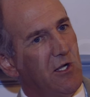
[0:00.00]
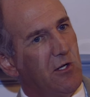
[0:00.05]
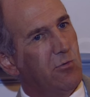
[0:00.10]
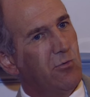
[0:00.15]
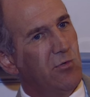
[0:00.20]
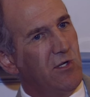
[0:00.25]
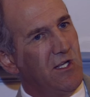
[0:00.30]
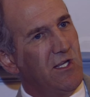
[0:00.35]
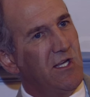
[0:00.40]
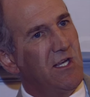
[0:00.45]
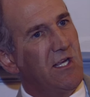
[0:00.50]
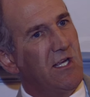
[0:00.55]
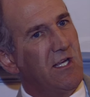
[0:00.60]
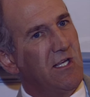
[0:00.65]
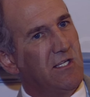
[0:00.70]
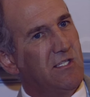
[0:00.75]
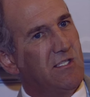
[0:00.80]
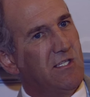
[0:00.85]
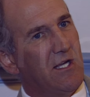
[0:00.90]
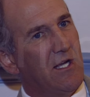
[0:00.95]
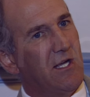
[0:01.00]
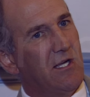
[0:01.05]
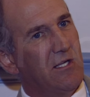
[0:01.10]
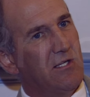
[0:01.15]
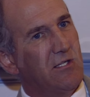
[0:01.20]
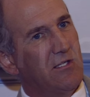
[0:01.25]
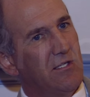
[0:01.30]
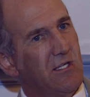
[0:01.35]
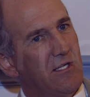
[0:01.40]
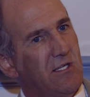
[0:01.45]
we need uh,
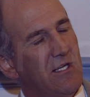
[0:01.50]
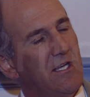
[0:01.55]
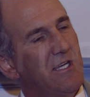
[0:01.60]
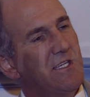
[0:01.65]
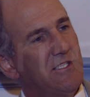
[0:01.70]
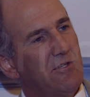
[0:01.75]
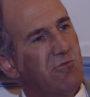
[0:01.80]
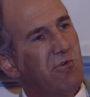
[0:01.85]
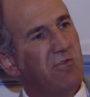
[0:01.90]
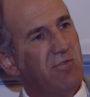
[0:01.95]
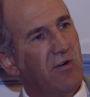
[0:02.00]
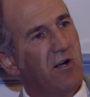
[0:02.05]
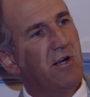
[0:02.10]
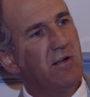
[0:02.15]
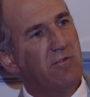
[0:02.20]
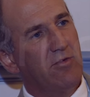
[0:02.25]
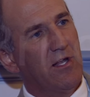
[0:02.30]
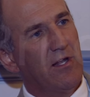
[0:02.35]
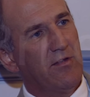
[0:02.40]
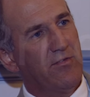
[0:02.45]
it needs a revival.